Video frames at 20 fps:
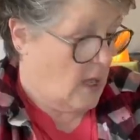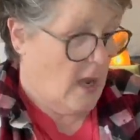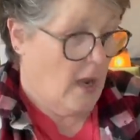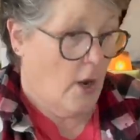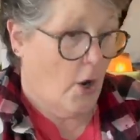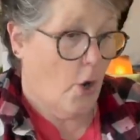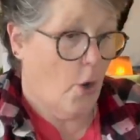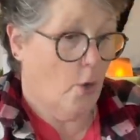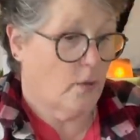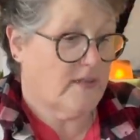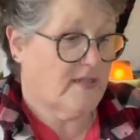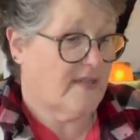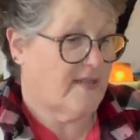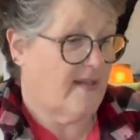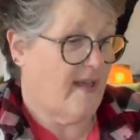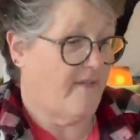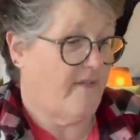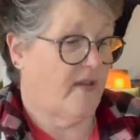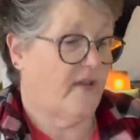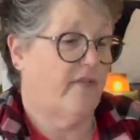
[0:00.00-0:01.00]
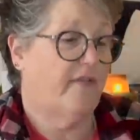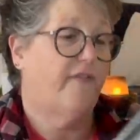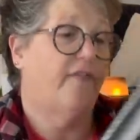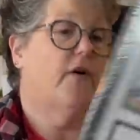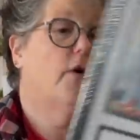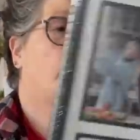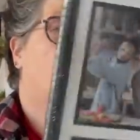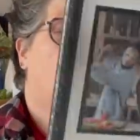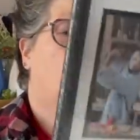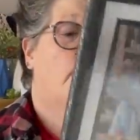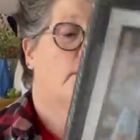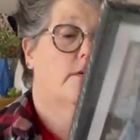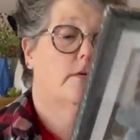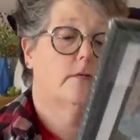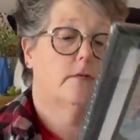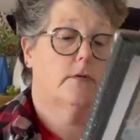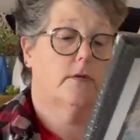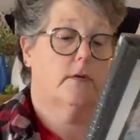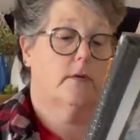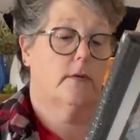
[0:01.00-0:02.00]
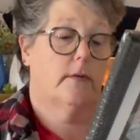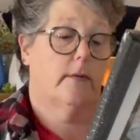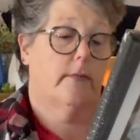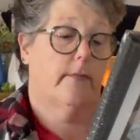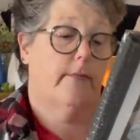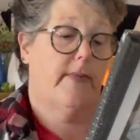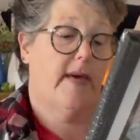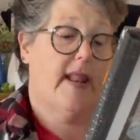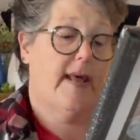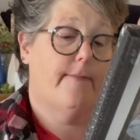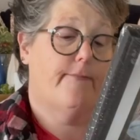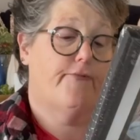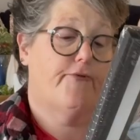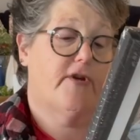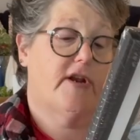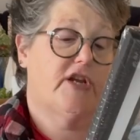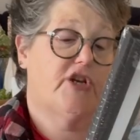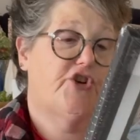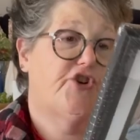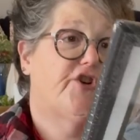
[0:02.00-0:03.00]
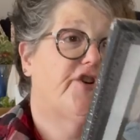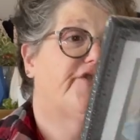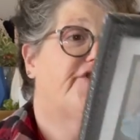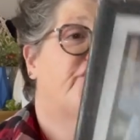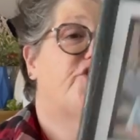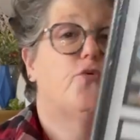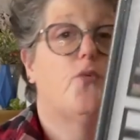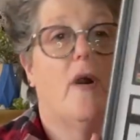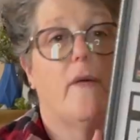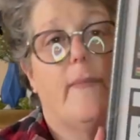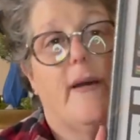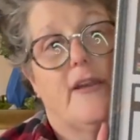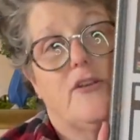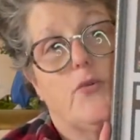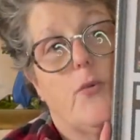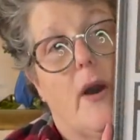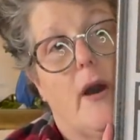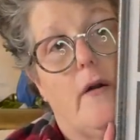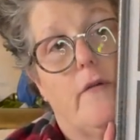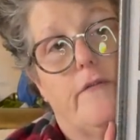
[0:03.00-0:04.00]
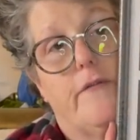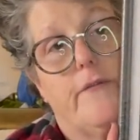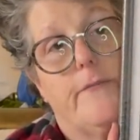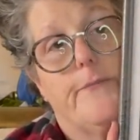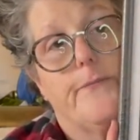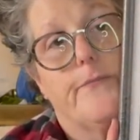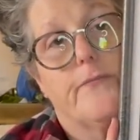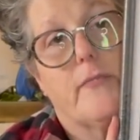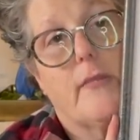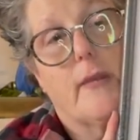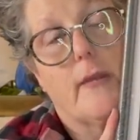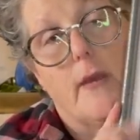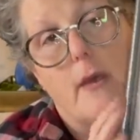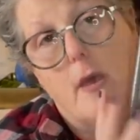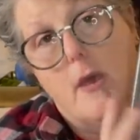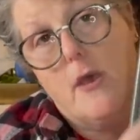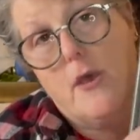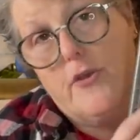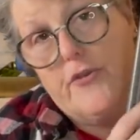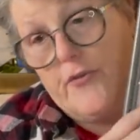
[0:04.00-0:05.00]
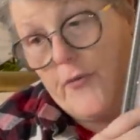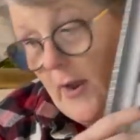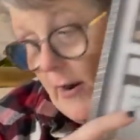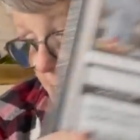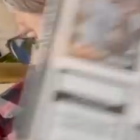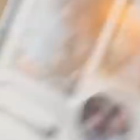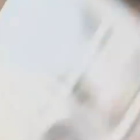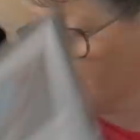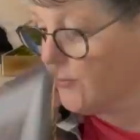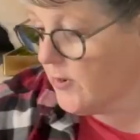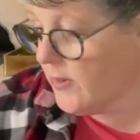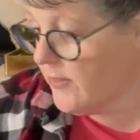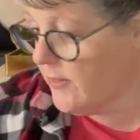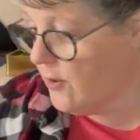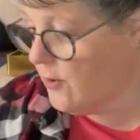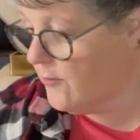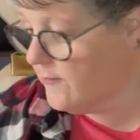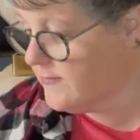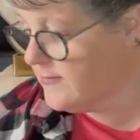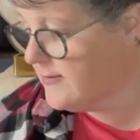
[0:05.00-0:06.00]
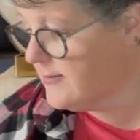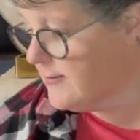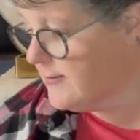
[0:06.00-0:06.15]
Holds seven photos, but I'm pretty sure it's a 12 by 12. So I grabbed one of those.